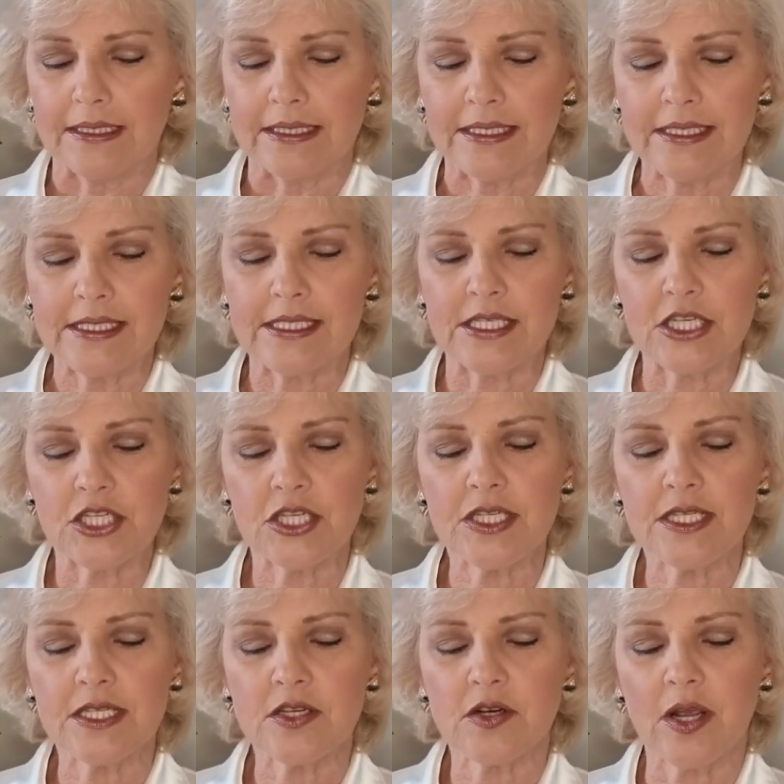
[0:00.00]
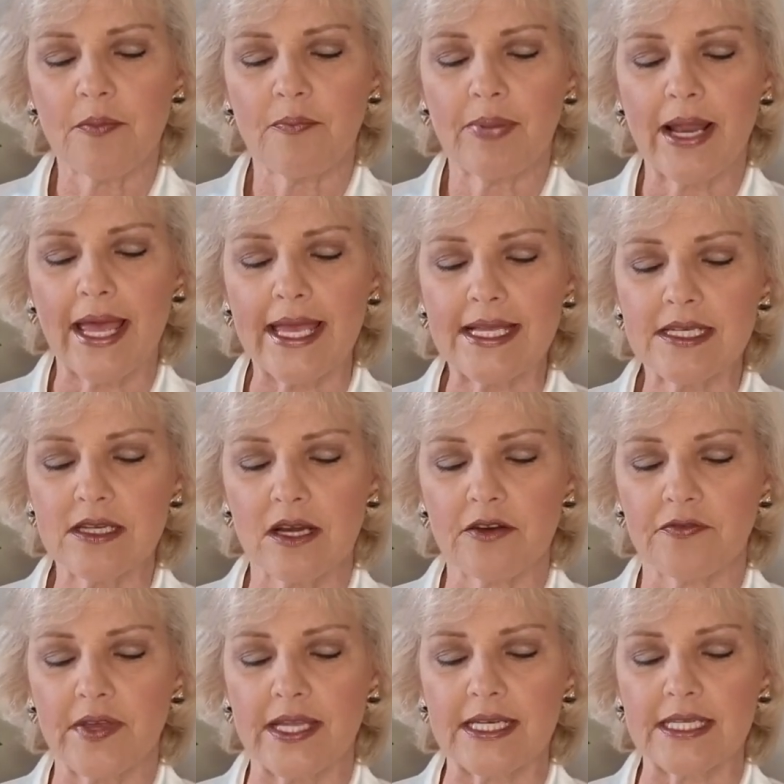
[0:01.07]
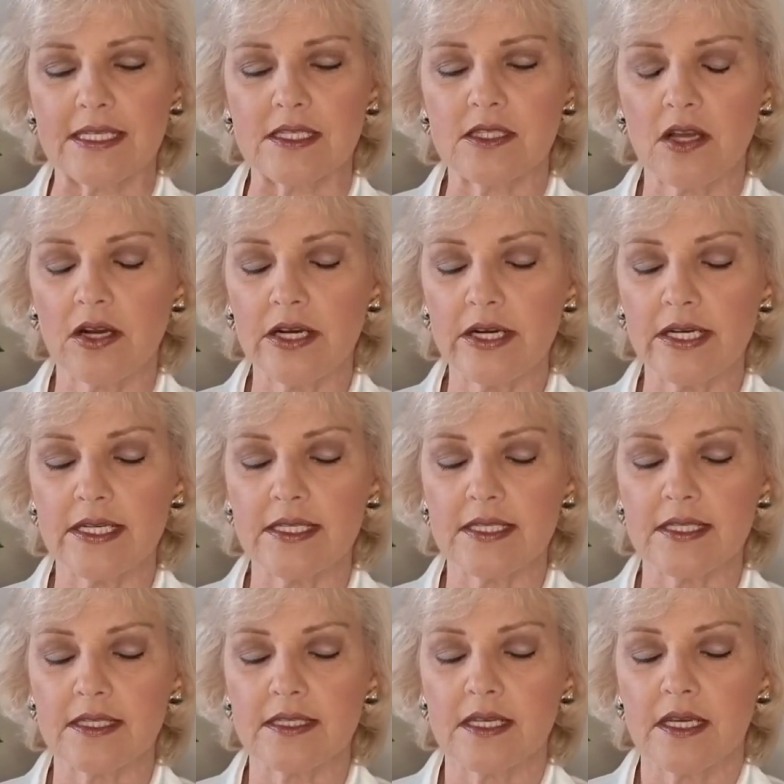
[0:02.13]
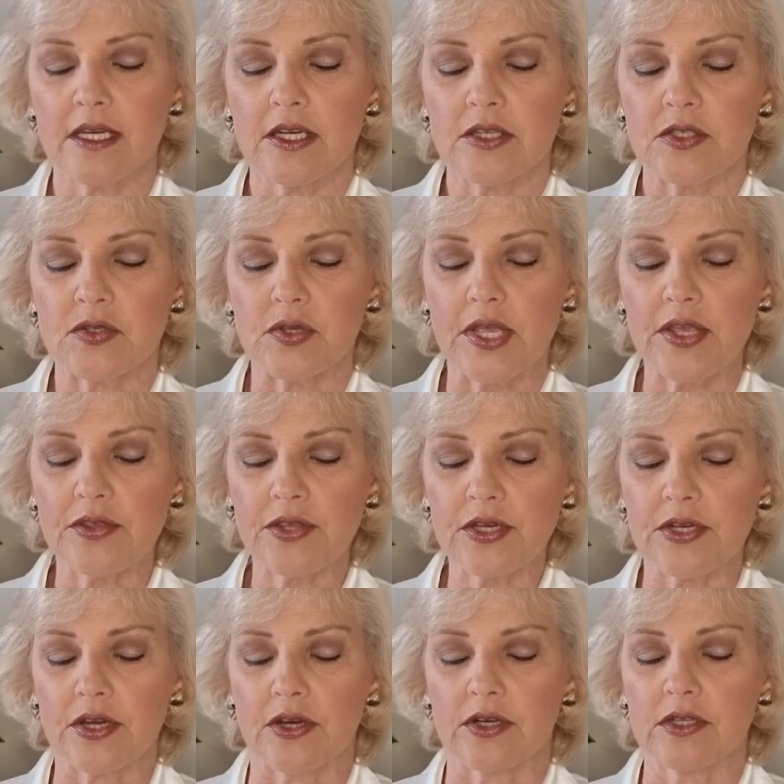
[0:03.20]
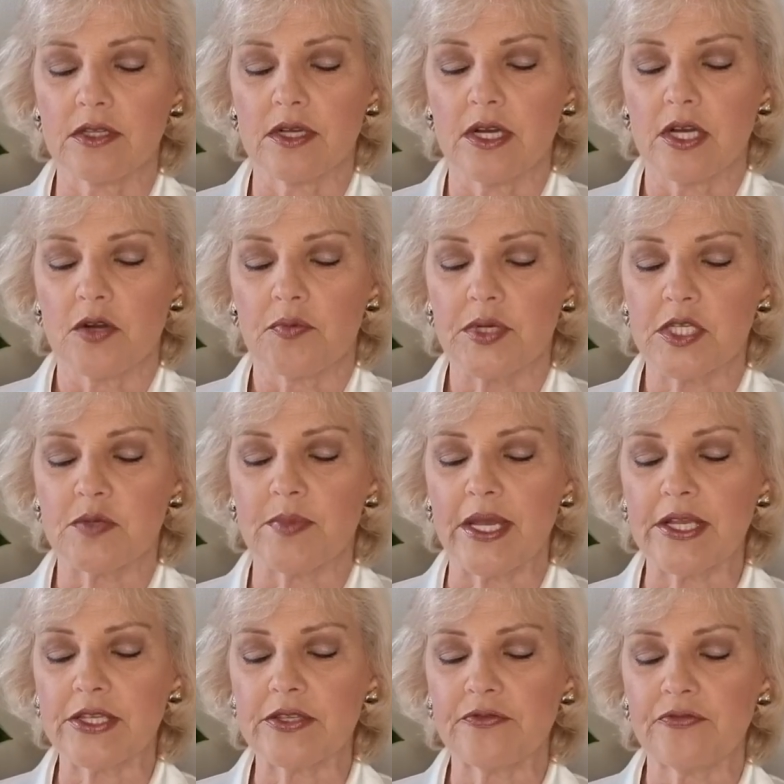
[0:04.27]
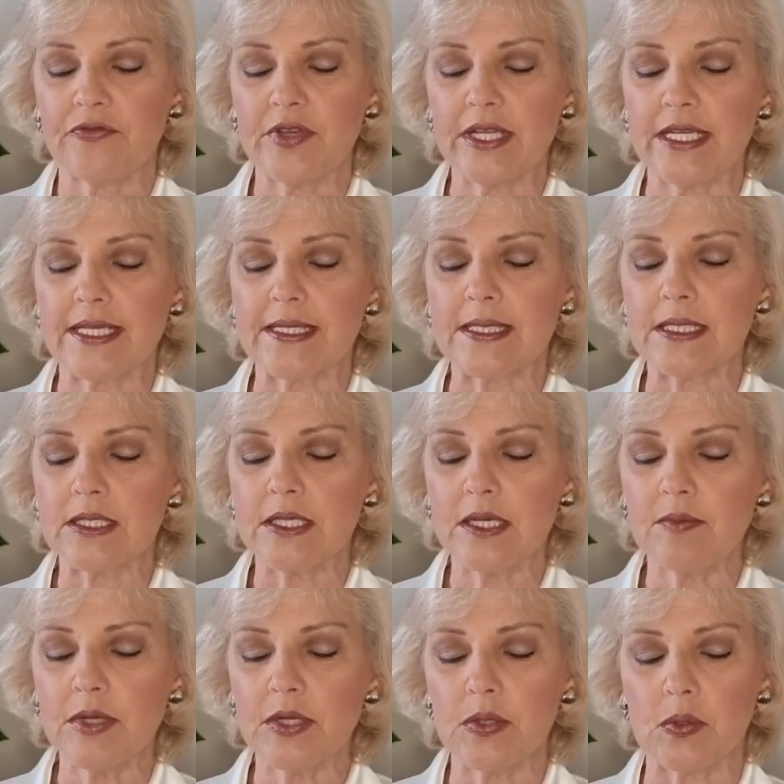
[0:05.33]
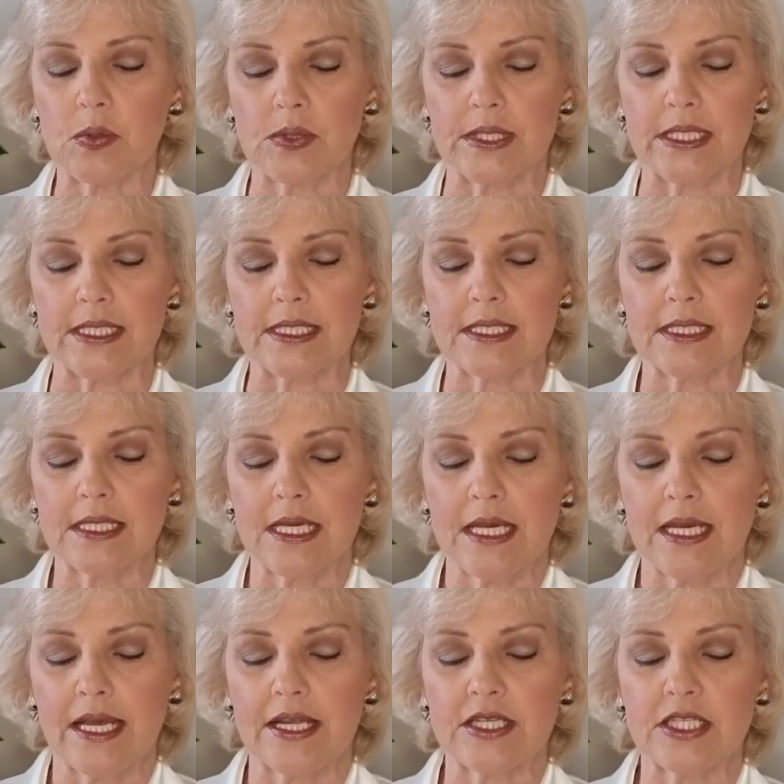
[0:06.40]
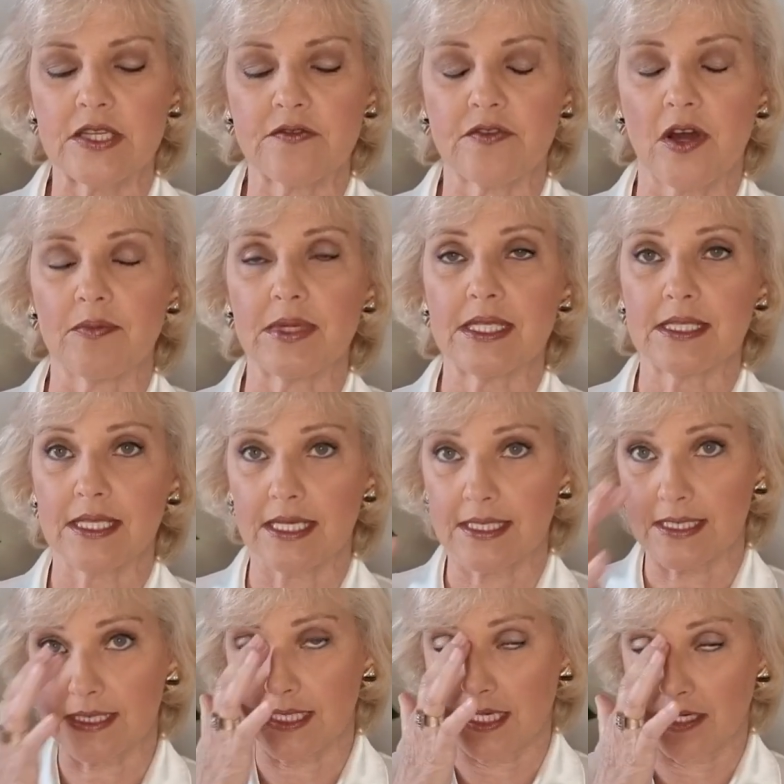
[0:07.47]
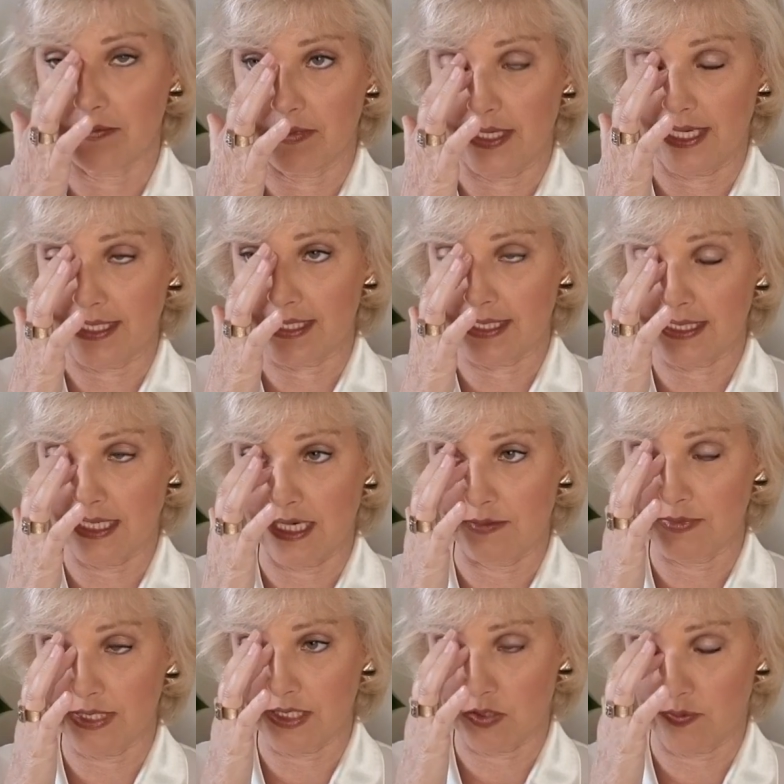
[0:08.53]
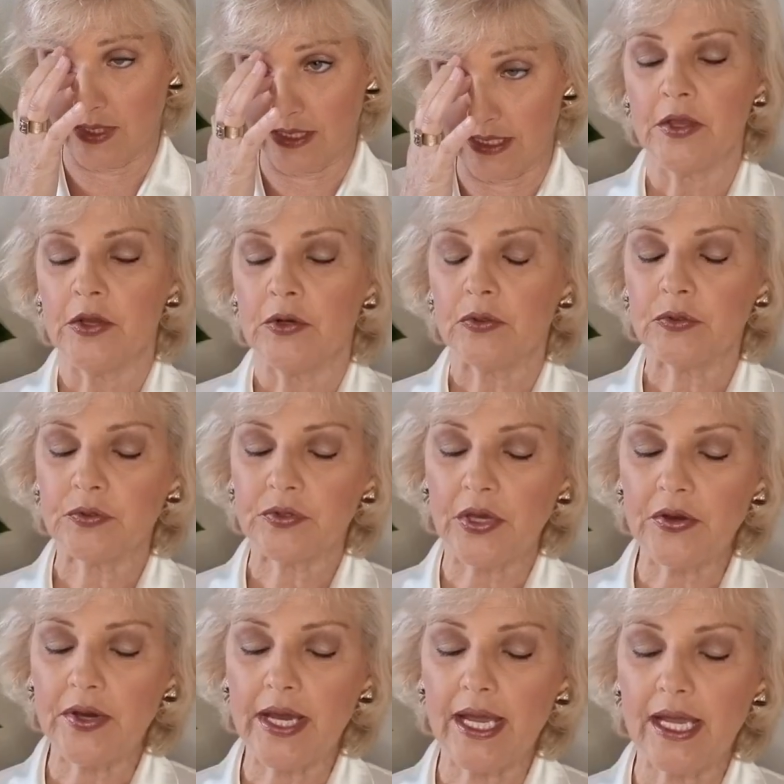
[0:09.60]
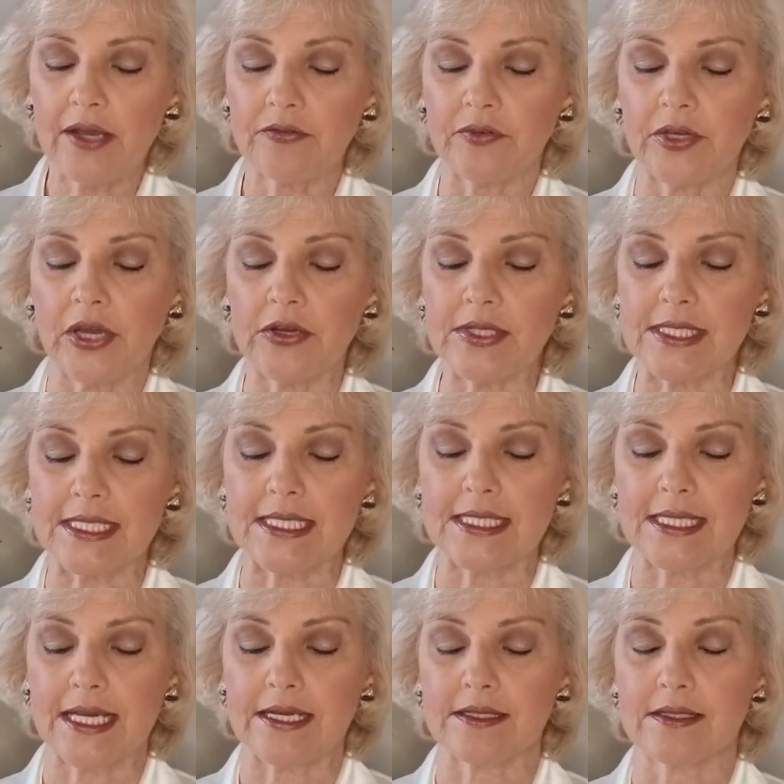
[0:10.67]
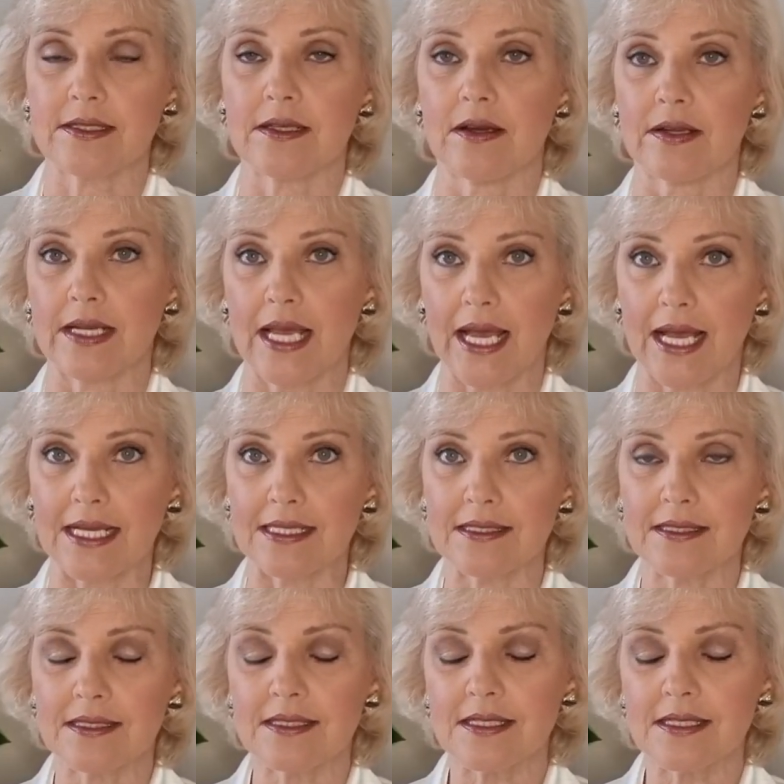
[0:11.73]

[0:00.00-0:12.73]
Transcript: In addition, she complained of an intolerance to ethanol, which makes her feel extremely nauseous, and she vomits at times as well. Although I have no details on hand,